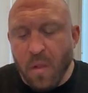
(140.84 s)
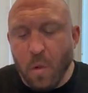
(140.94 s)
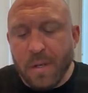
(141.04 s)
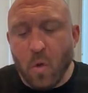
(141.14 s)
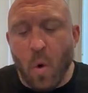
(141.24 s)
A
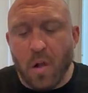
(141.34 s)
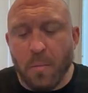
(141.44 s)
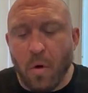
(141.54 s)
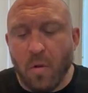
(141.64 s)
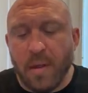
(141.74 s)
little bit of
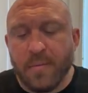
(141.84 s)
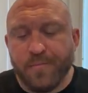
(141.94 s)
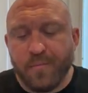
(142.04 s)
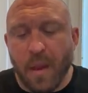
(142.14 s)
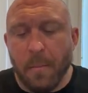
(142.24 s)
guacamole,
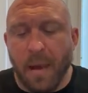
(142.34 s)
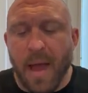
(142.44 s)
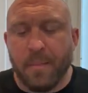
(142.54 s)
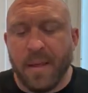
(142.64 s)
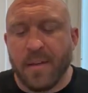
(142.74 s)

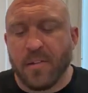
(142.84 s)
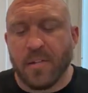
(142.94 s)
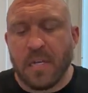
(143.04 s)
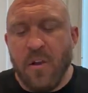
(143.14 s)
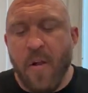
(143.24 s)
black
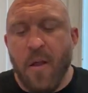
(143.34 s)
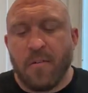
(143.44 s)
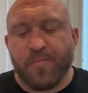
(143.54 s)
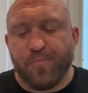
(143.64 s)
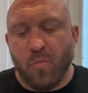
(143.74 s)
beans,
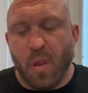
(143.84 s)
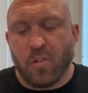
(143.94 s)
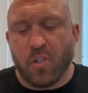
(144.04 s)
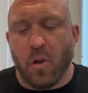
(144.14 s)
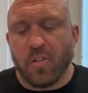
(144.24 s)

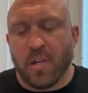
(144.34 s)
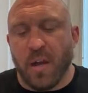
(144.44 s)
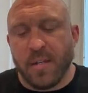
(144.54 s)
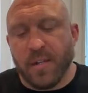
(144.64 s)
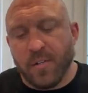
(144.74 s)

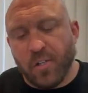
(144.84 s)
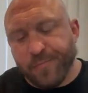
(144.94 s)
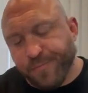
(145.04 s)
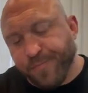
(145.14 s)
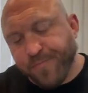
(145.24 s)
salsa, onions,
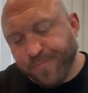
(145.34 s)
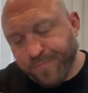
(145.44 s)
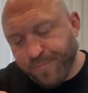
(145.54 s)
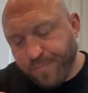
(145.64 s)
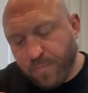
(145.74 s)

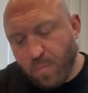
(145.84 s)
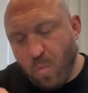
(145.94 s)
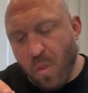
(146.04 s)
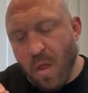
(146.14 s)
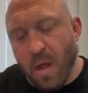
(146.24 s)

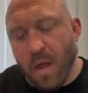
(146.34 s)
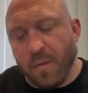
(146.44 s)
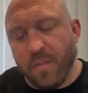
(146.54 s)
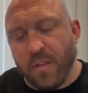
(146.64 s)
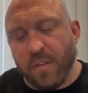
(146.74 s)

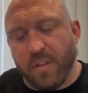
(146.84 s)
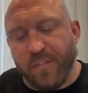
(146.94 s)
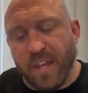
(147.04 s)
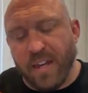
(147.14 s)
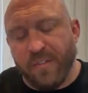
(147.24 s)
uh, the, the
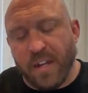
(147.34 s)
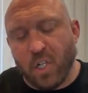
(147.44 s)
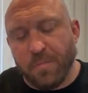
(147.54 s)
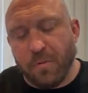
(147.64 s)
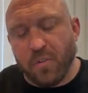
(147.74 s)
fajita
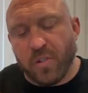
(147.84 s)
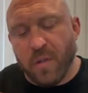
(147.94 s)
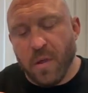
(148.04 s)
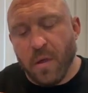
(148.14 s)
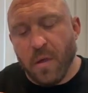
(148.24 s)
vegetables,
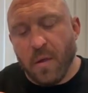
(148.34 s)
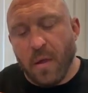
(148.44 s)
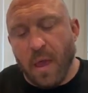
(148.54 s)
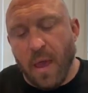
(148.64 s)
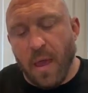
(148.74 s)

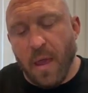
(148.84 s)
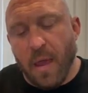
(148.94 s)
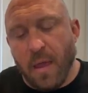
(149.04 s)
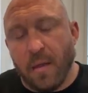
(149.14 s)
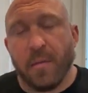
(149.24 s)

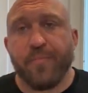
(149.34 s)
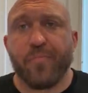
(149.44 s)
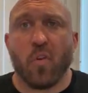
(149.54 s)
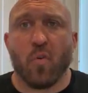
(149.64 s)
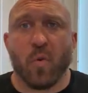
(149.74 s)
and
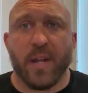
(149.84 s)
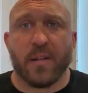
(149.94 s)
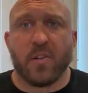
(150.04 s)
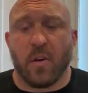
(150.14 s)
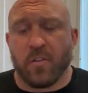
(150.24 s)

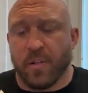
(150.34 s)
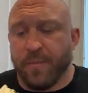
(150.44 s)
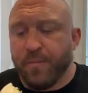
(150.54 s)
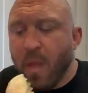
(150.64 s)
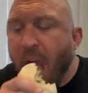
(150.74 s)
green salsa.